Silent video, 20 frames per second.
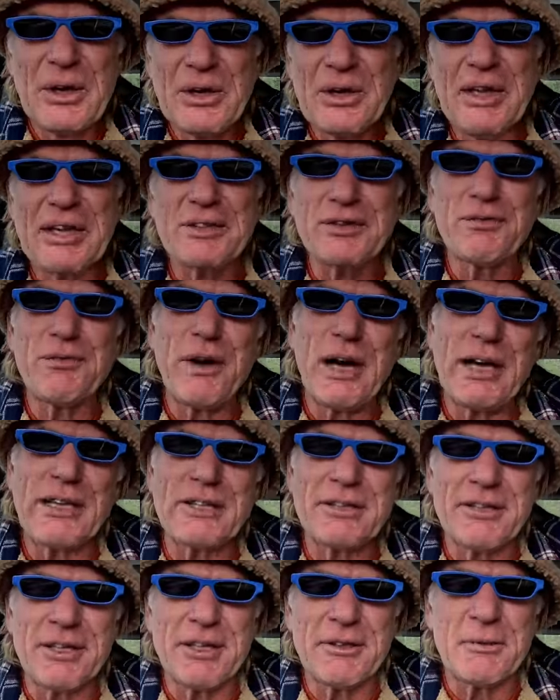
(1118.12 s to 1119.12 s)
Let's
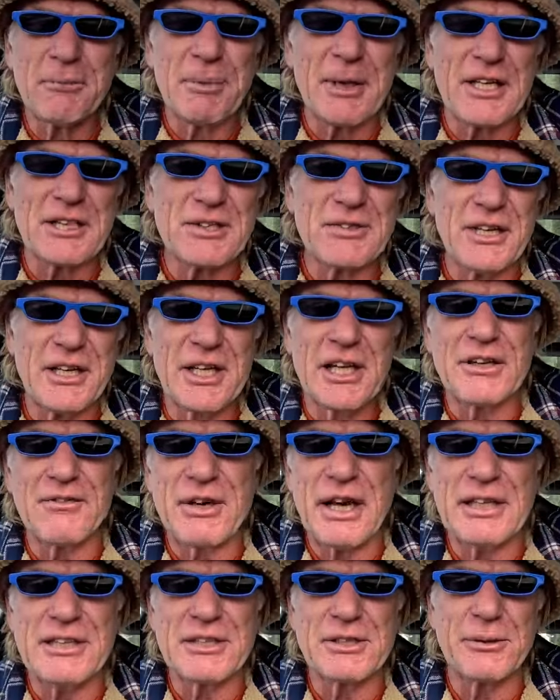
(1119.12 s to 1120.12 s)
face it, the best thing I've
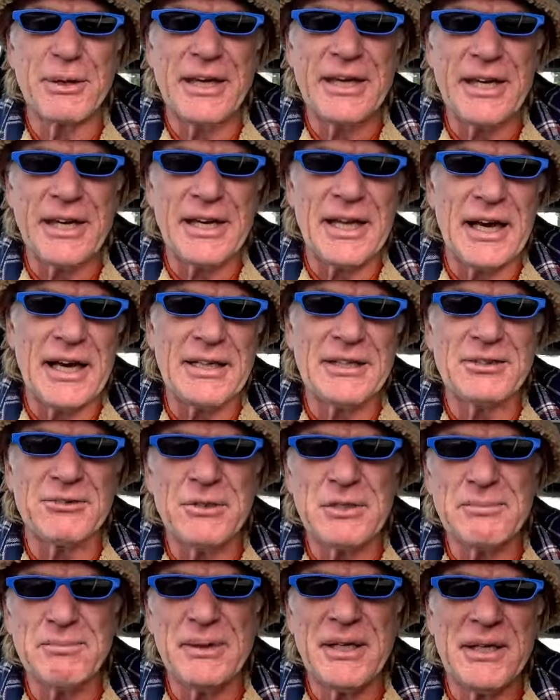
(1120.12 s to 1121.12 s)
had to eat in Asia
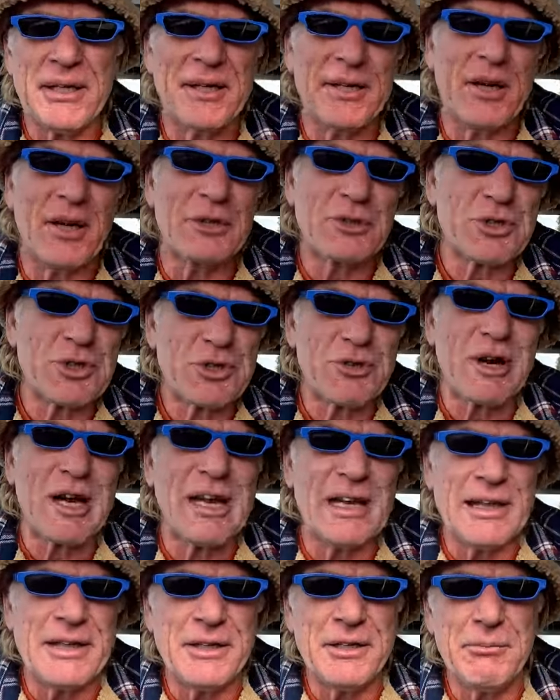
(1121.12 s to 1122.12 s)
has been an
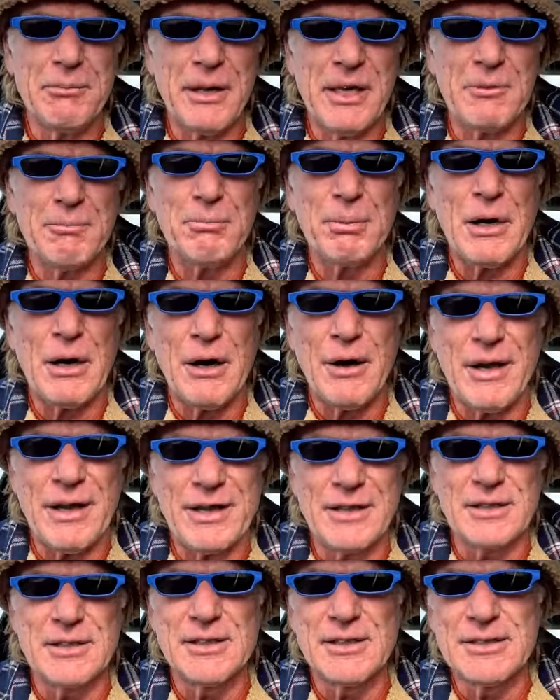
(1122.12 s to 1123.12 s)
Australian meat pie,
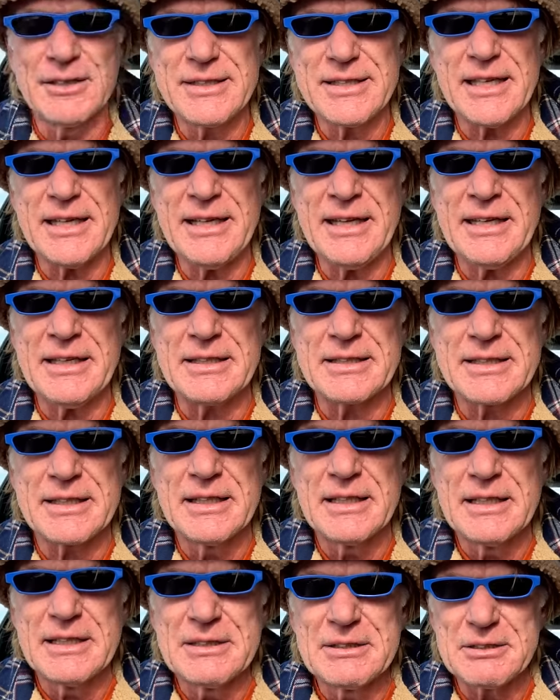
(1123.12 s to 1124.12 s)
tinnies.
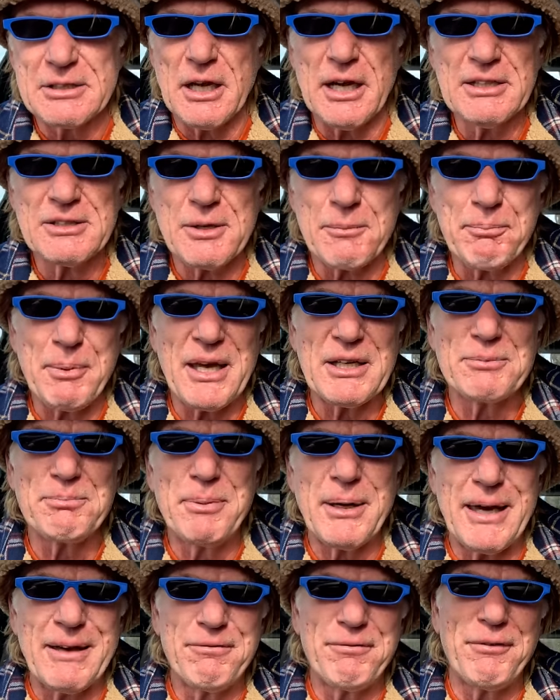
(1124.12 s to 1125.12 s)
So that's the best
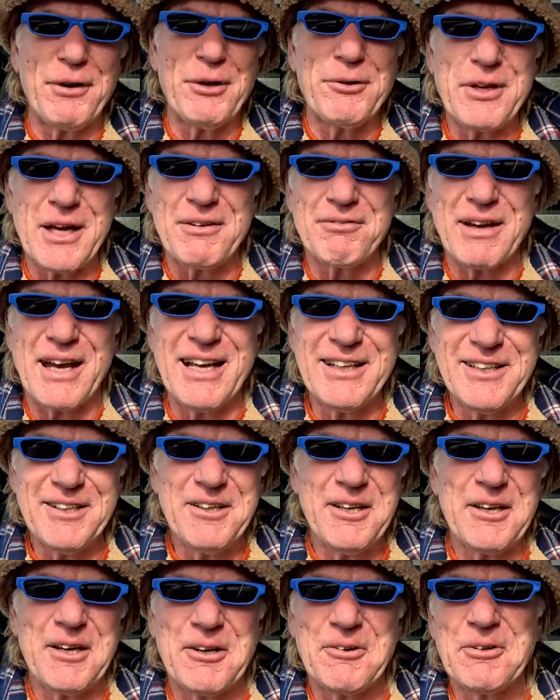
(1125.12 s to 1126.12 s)
bit of food I've had
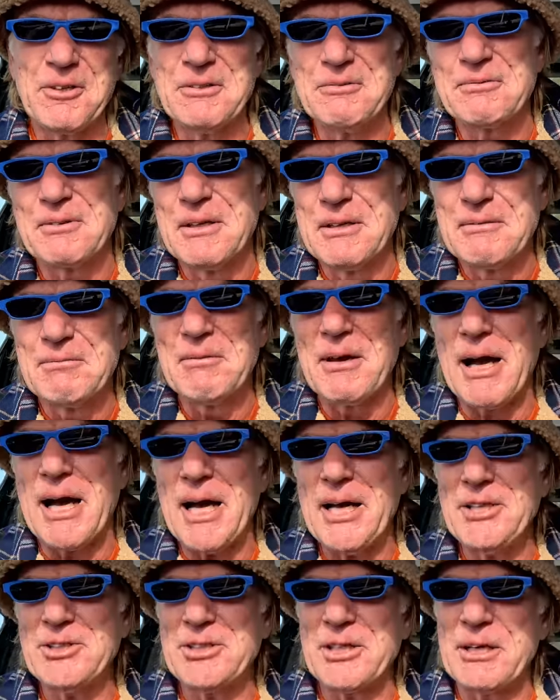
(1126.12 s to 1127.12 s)
in the whole of
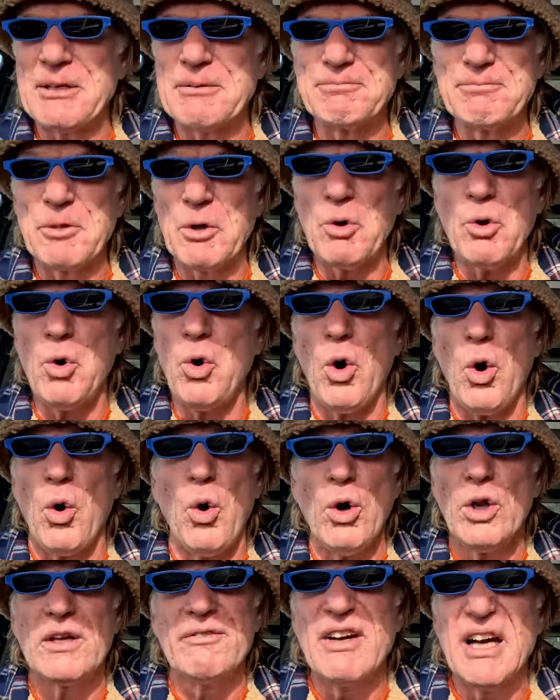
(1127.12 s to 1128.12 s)
Asia,
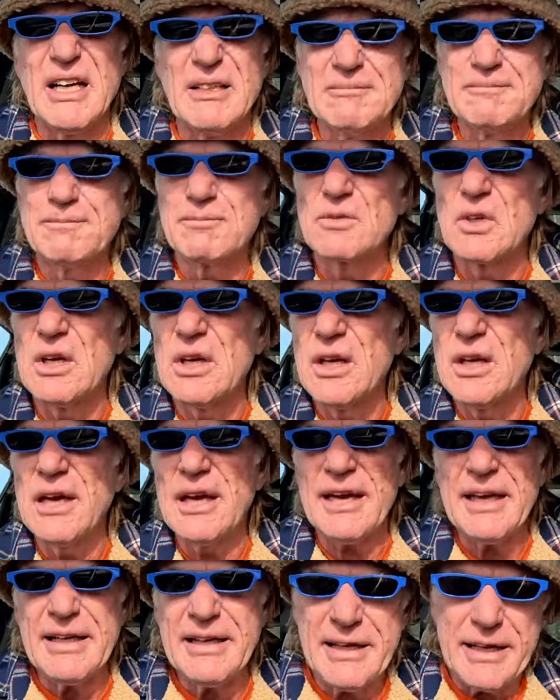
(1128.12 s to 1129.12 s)
all of it.
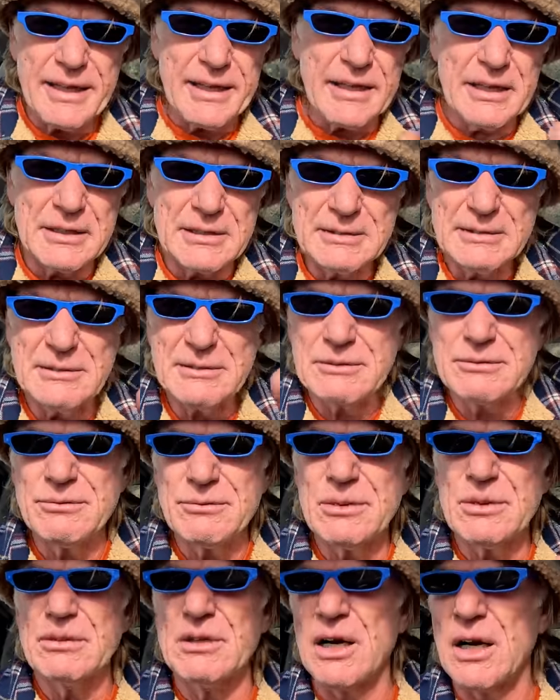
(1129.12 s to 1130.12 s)
India
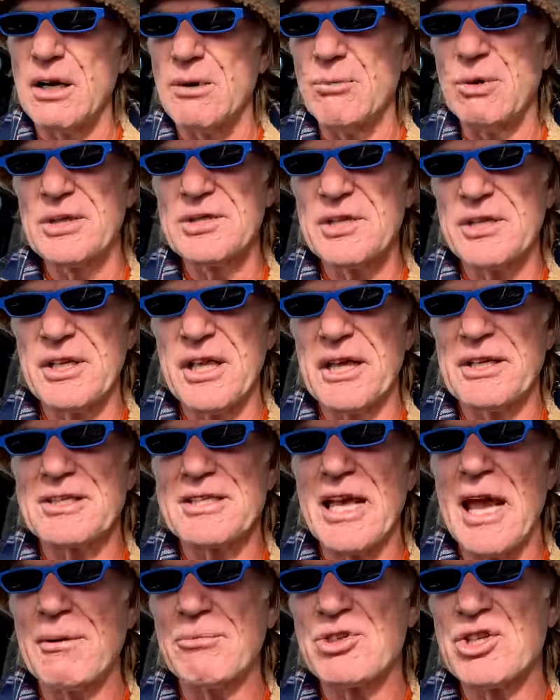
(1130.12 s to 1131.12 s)
uh, was an
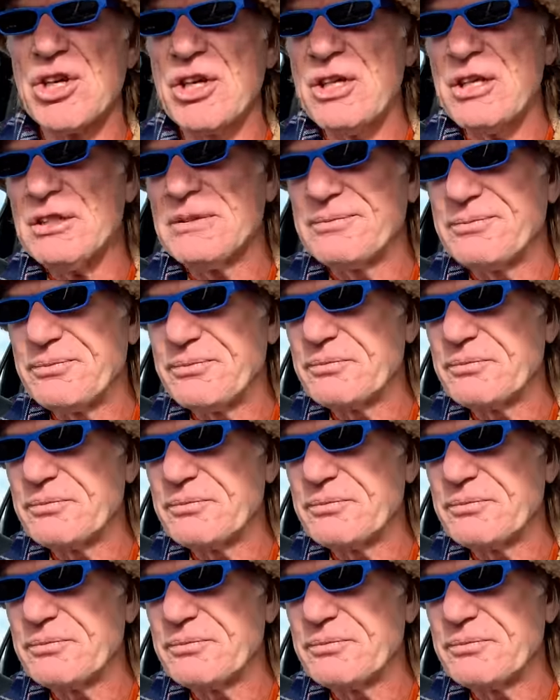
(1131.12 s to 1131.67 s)
exception.